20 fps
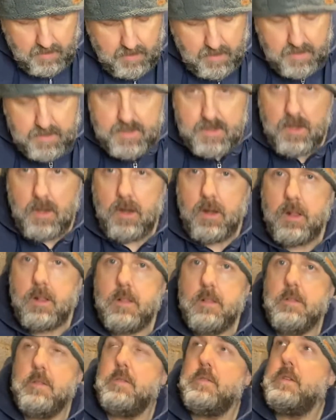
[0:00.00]
in total.
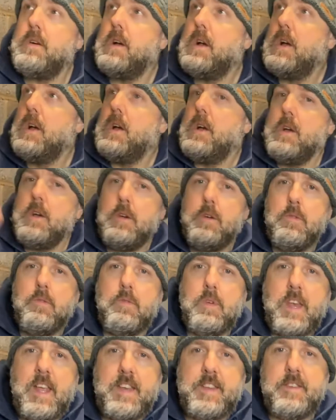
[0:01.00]

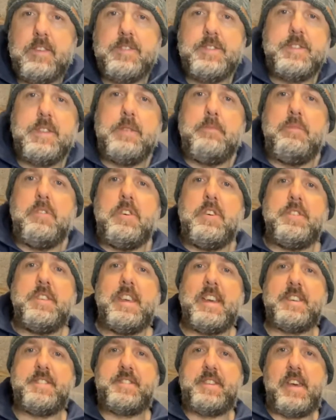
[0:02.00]
We'll add it onto the board
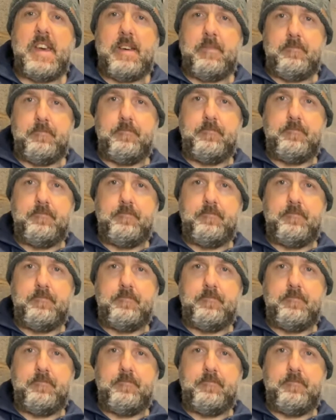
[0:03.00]
next time. In